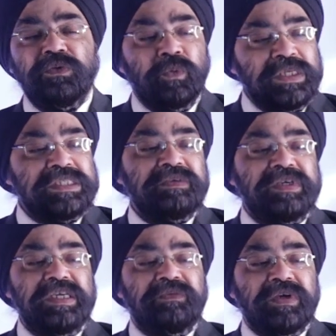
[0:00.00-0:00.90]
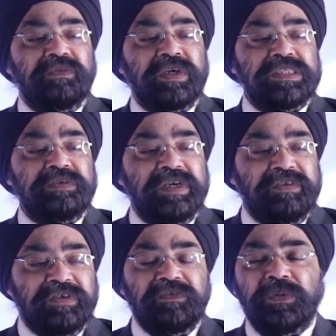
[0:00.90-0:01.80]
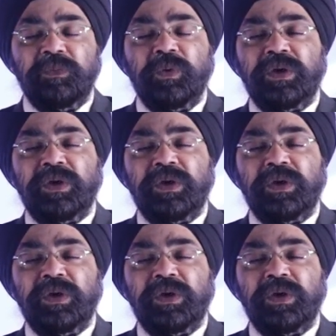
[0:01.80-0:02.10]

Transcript: 175 people